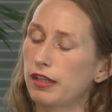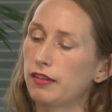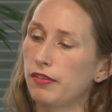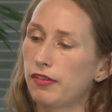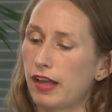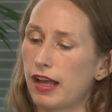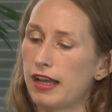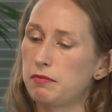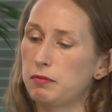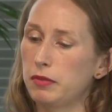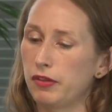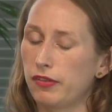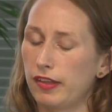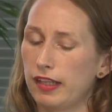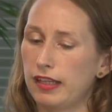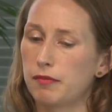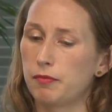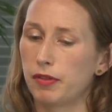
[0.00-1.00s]
Inside
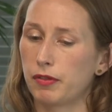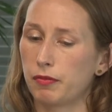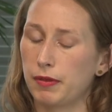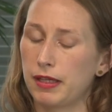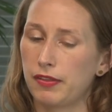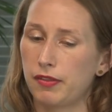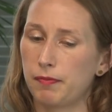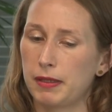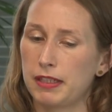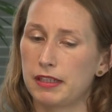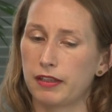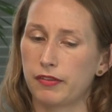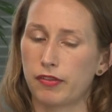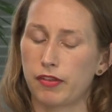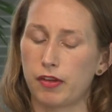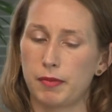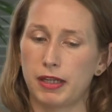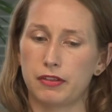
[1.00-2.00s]
museums, we're spending
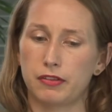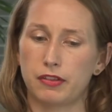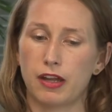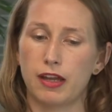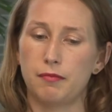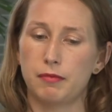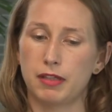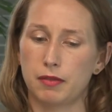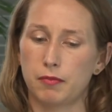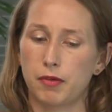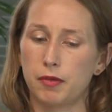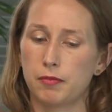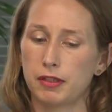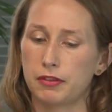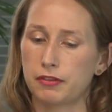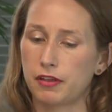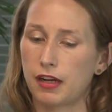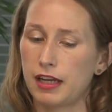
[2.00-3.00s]
so much time at the
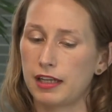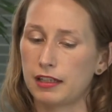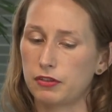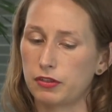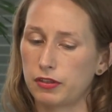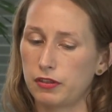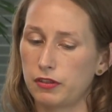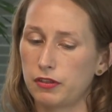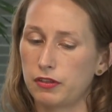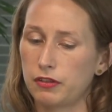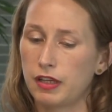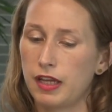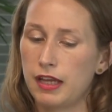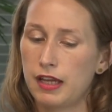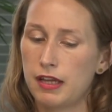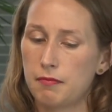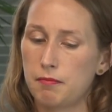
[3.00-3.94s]
moment trying to